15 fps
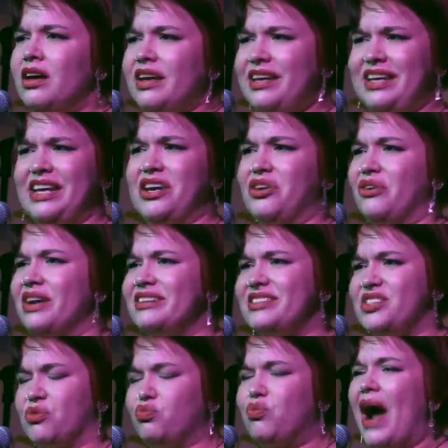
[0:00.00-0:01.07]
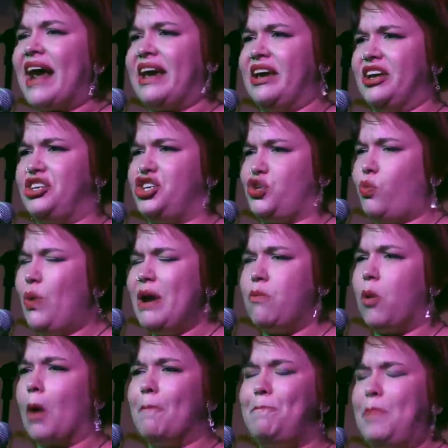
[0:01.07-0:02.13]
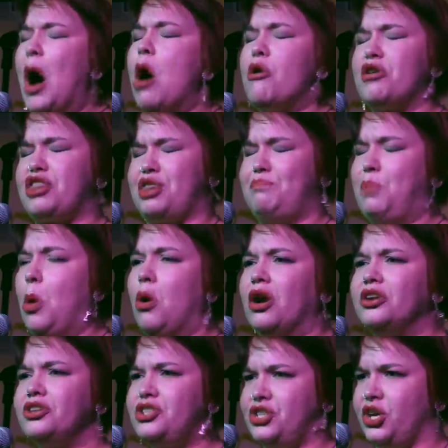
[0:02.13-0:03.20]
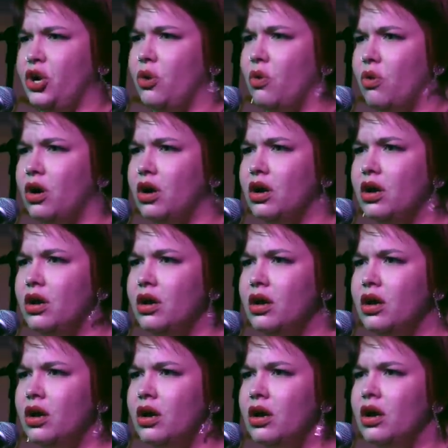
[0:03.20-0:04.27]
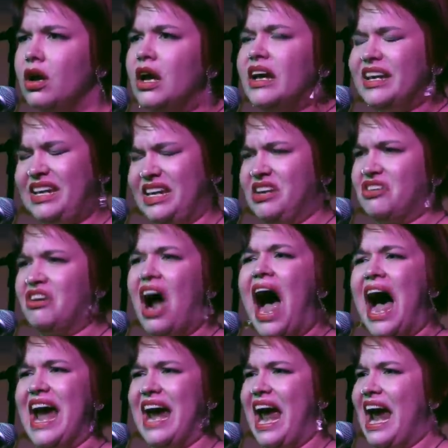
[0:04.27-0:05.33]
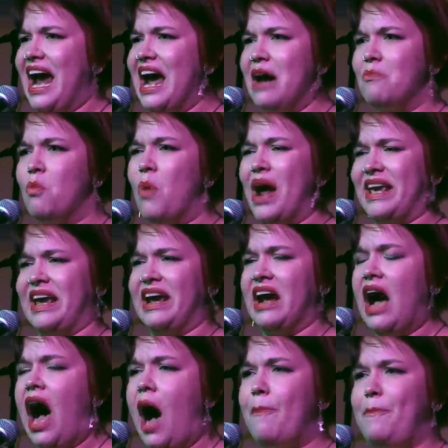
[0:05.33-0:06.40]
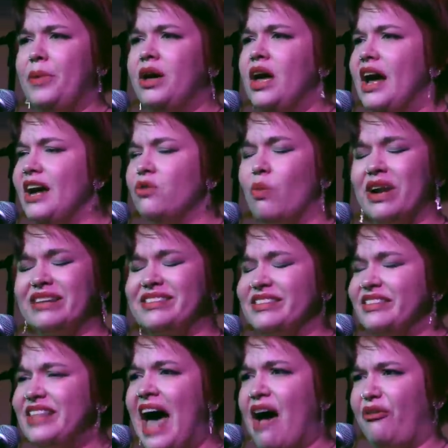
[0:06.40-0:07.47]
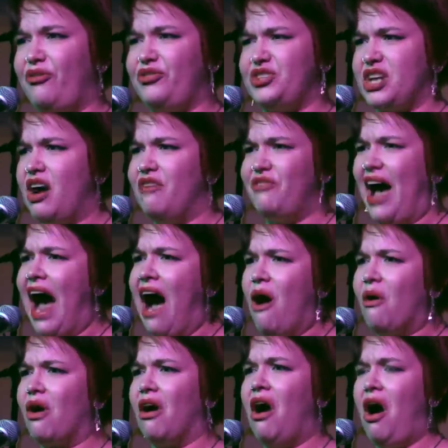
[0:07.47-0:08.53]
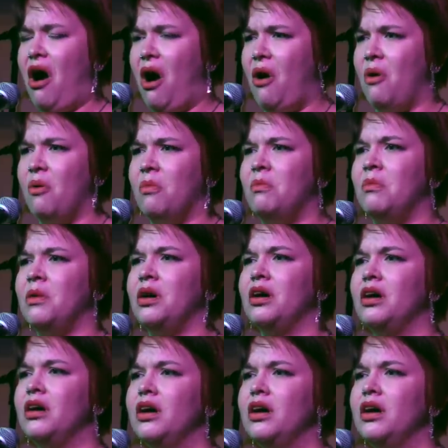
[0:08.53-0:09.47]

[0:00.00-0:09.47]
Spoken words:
Here is the wreckage we were both born to. Here I am waking up in what is left of our home.